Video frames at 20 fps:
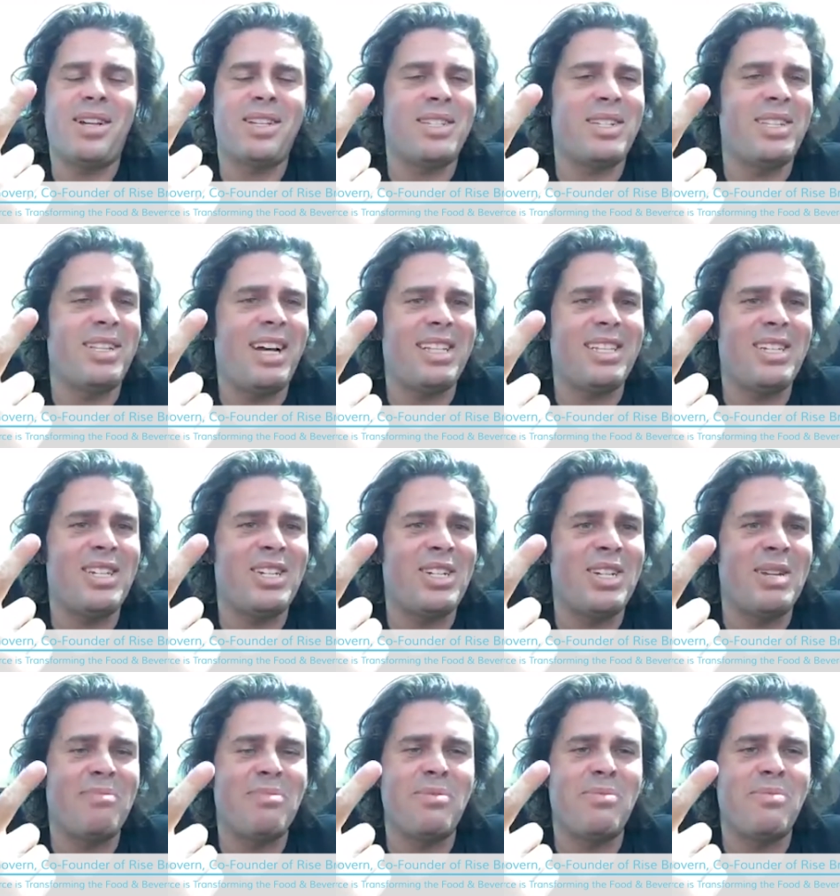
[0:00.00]
a lot to
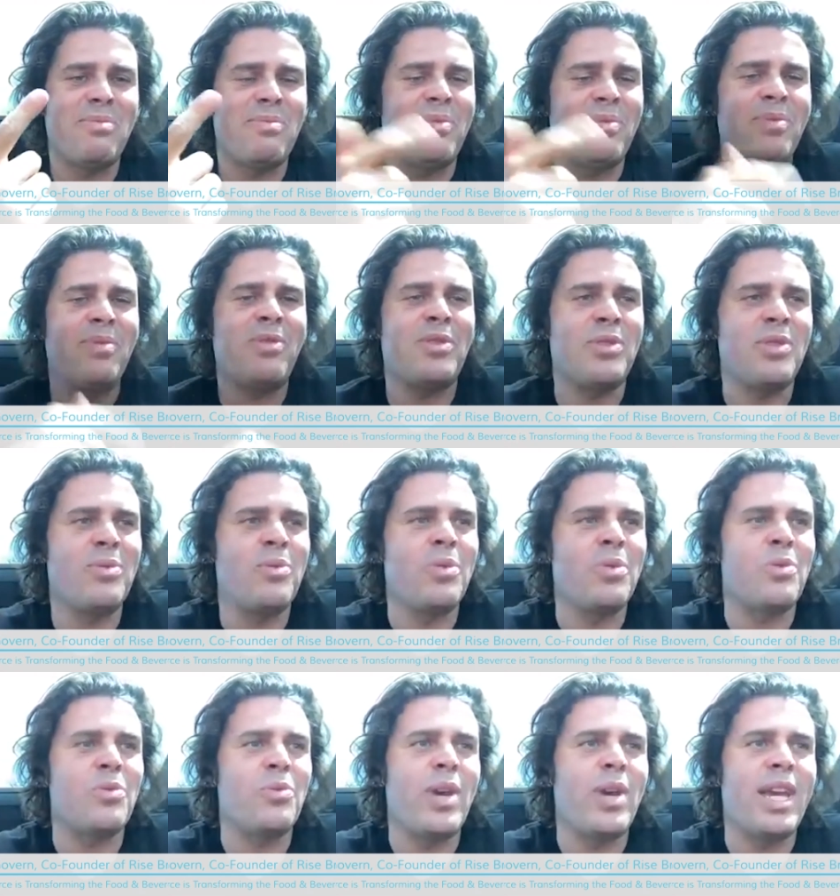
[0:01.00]
ship them
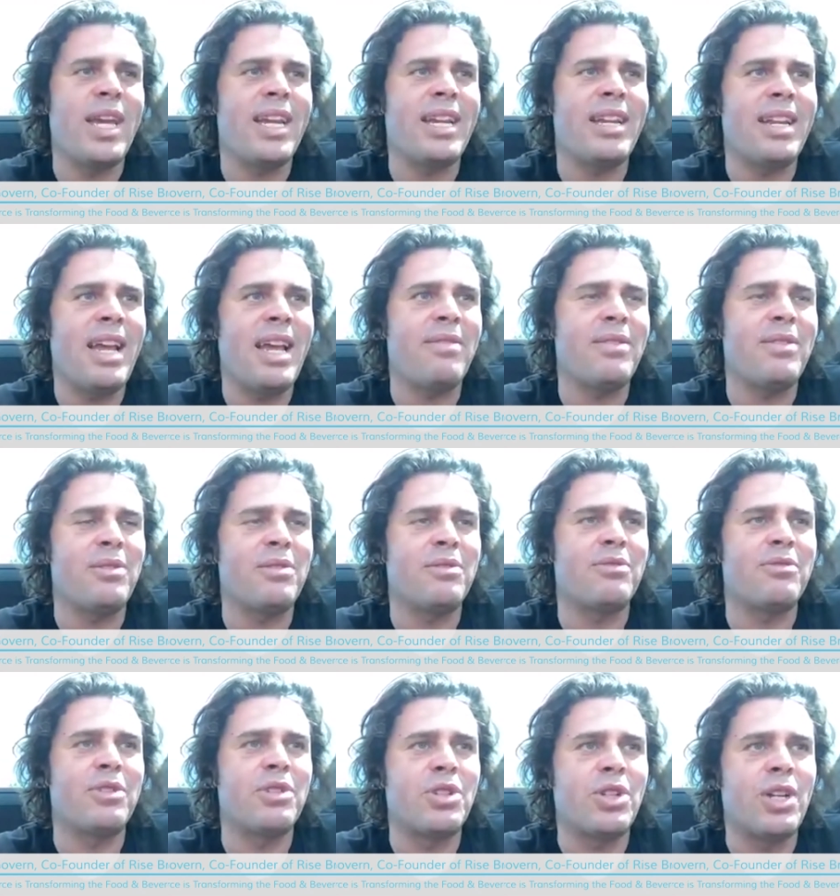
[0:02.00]
with weight and having to
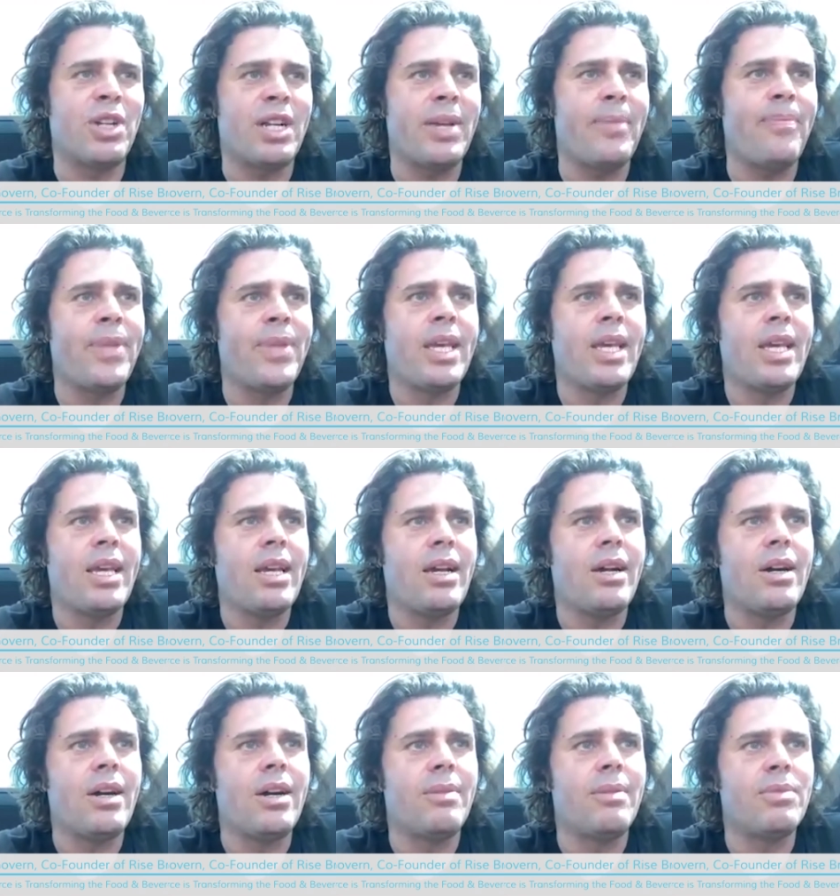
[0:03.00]
refrigerate it.
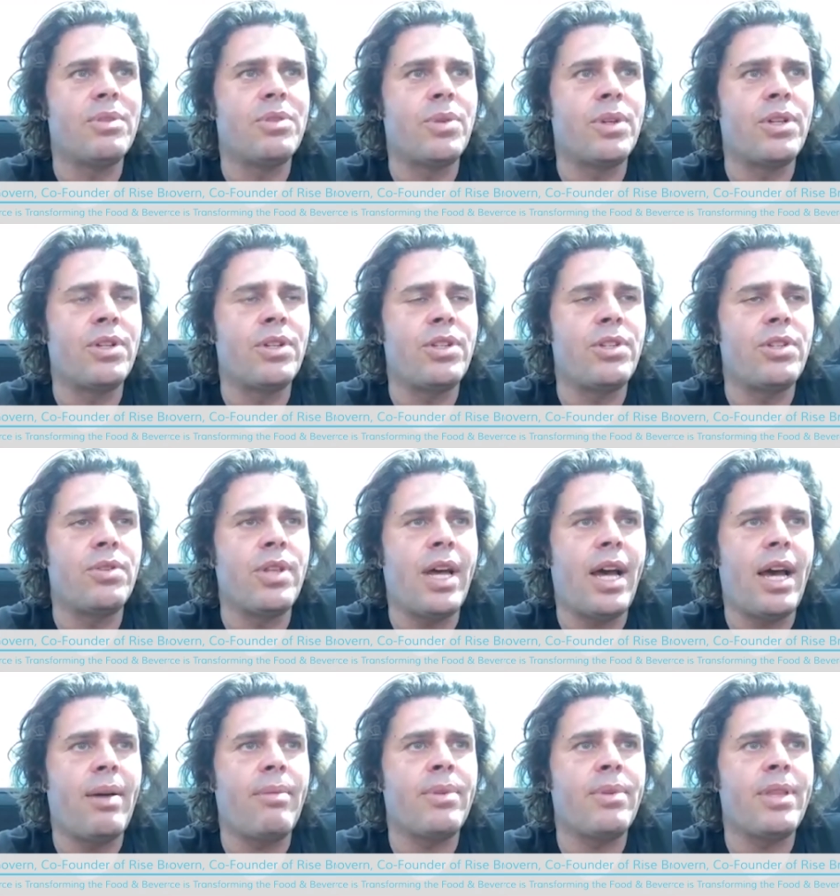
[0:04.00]
So we couldn't do
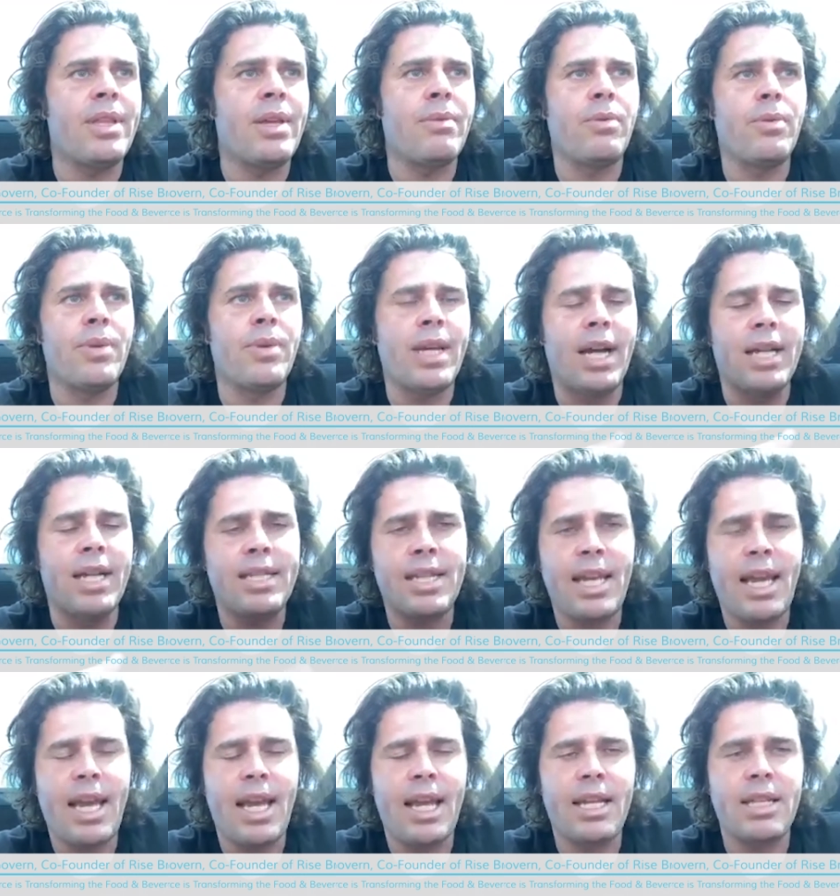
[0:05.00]
that. But then when we got to
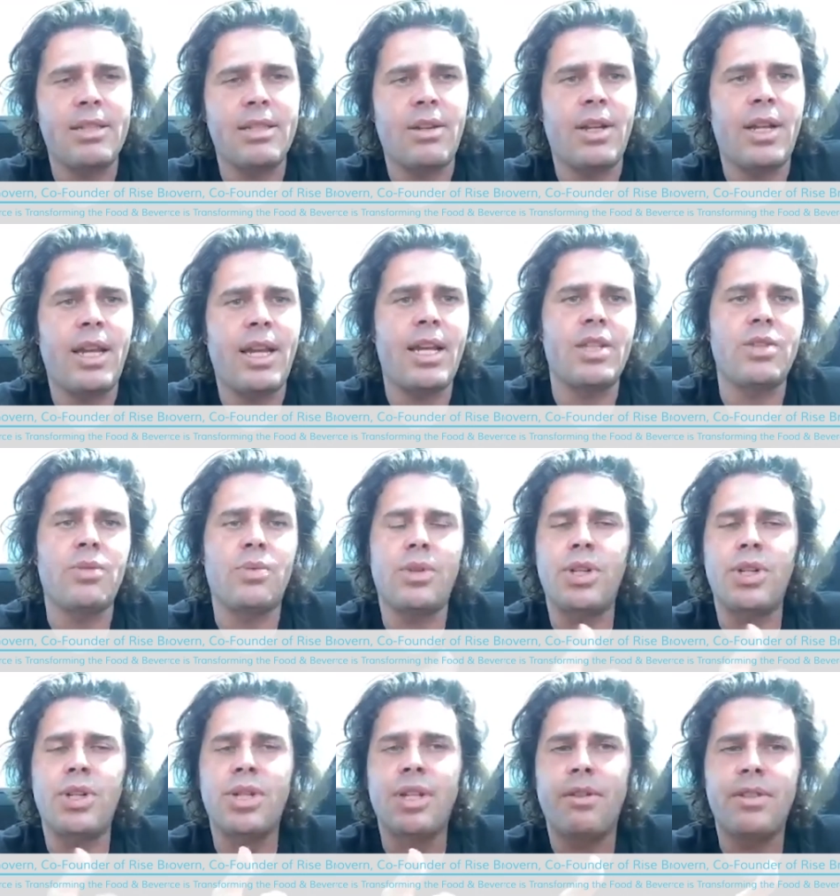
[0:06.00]
cans, our cans
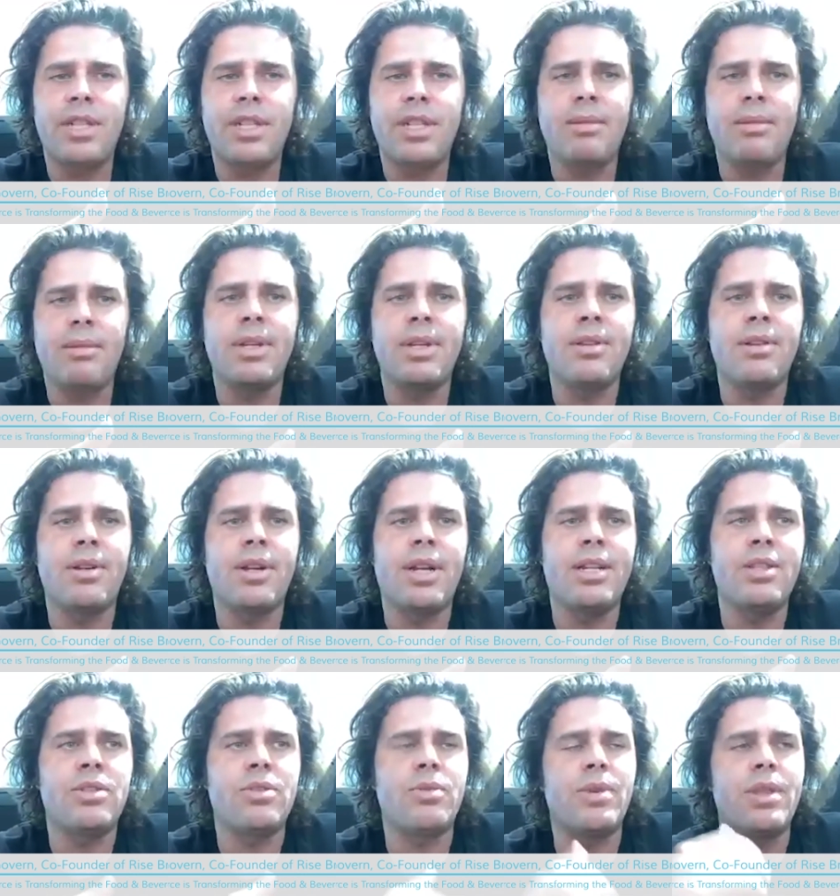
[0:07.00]
weren't shelf stable either.
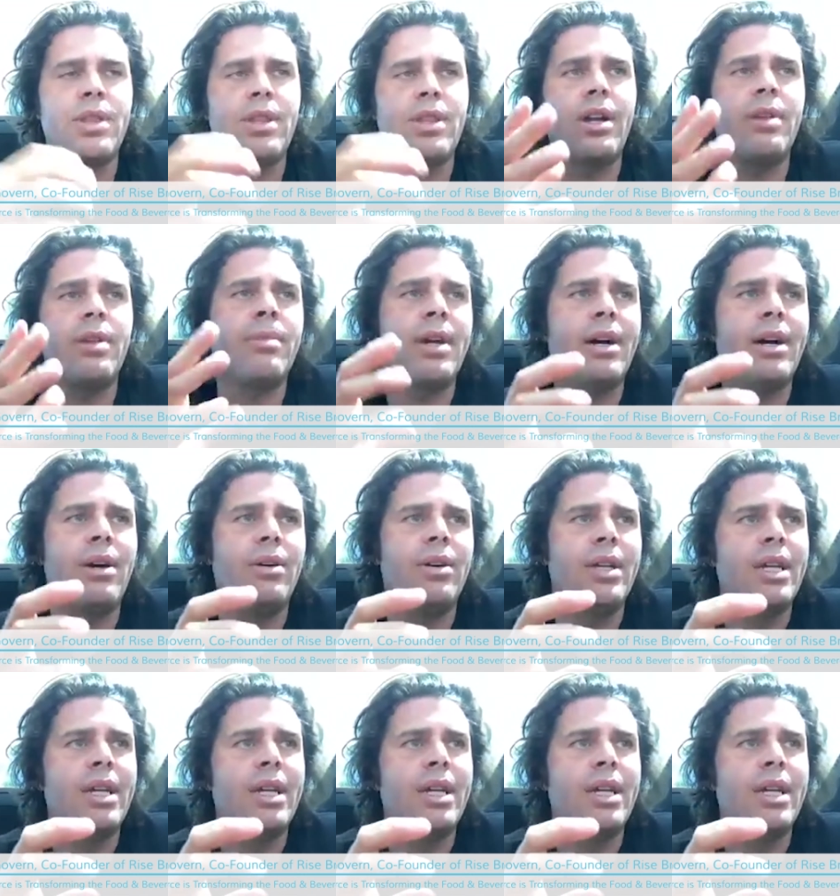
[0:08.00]
And so we thought about,